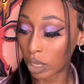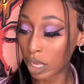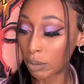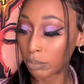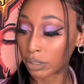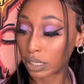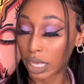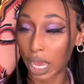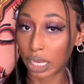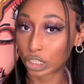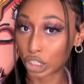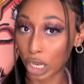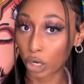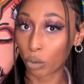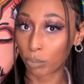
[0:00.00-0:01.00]
put the
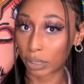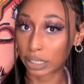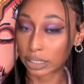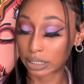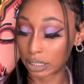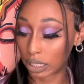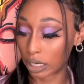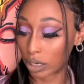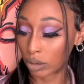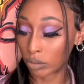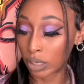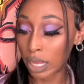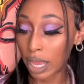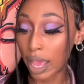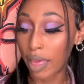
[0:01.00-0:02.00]
eyeshadow base down,
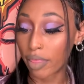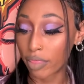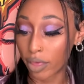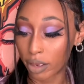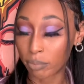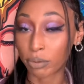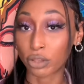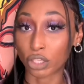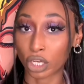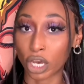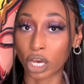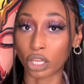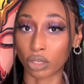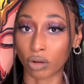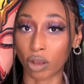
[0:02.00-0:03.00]
and then put the
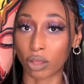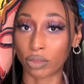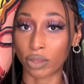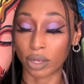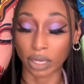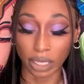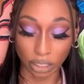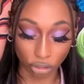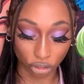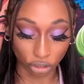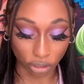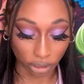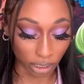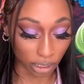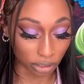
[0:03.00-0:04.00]
color on there against your
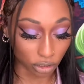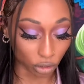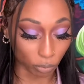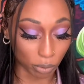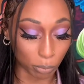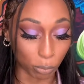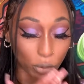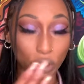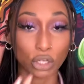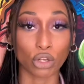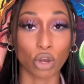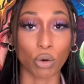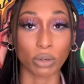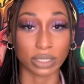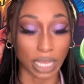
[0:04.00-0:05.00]
skin so people can
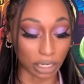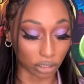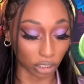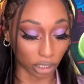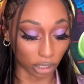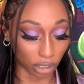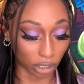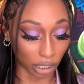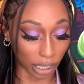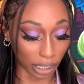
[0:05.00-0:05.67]
know what it's actually gonna look like